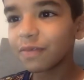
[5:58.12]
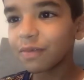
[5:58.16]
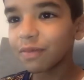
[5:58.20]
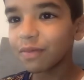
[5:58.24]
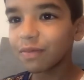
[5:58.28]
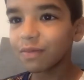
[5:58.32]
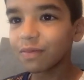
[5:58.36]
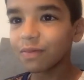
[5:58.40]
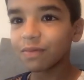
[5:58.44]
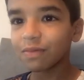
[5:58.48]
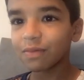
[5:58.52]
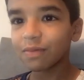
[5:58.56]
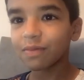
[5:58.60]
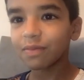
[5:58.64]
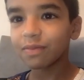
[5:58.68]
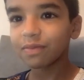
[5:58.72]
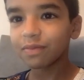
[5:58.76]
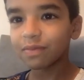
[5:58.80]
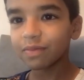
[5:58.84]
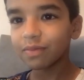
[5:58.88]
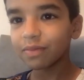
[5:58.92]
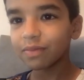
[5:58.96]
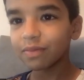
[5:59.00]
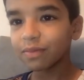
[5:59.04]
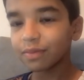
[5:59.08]

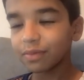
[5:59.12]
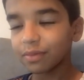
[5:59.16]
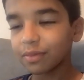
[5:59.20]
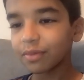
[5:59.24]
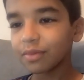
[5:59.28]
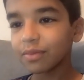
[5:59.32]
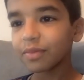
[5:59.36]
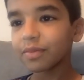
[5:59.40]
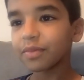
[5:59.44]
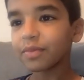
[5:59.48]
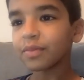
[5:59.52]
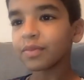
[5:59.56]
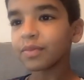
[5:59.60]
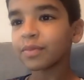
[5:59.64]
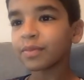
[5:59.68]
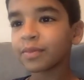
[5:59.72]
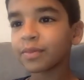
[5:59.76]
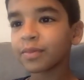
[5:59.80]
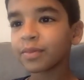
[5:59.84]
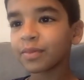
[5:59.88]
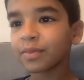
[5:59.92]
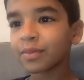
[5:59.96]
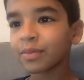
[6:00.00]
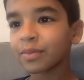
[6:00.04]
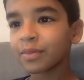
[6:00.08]

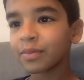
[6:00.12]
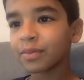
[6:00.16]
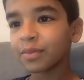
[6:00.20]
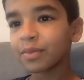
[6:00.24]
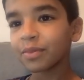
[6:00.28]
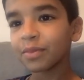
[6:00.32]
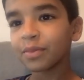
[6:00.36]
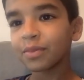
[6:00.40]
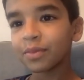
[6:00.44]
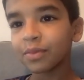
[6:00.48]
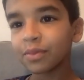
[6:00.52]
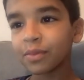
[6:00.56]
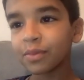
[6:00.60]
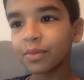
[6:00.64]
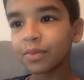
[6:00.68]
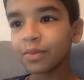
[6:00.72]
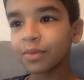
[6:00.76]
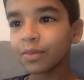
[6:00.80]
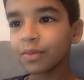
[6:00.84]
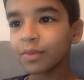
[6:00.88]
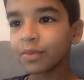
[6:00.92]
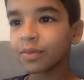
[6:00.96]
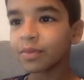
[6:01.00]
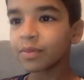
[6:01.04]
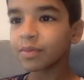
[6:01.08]

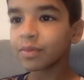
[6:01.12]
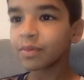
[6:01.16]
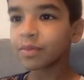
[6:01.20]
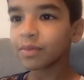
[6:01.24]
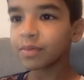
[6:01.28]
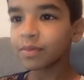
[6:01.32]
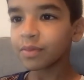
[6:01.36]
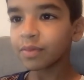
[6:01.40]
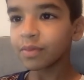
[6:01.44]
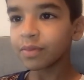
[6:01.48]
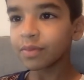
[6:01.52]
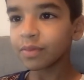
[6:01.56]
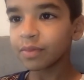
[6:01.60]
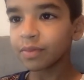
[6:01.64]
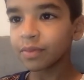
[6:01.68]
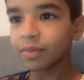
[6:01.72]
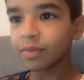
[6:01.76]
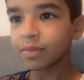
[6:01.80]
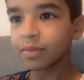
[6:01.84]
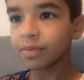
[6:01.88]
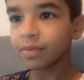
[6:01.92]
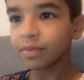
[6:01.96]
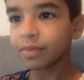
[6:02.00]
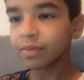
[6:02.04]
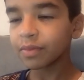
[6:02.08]

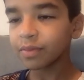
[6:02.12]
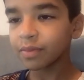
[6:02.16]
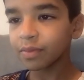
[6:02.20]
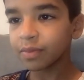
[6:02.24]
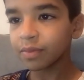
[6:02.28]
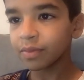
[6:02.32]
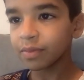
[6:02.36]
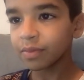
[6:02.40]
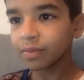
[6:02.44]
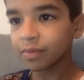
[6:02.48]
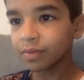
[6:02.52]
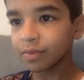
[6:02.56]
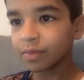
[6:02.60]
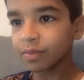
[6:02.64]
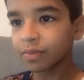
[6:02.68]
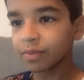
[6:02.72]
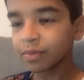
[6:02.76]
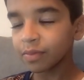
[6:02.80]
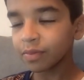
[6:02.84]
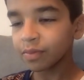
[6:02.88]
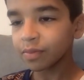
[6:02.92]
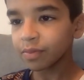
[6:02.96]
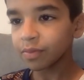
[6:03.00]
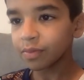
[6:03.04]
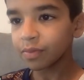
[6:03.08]

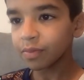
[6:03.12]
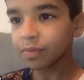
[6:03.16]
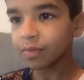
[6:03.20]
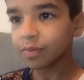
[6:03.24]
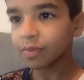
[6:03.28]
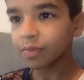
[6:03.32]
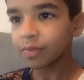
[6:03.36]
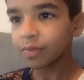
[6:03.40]
(not speaking)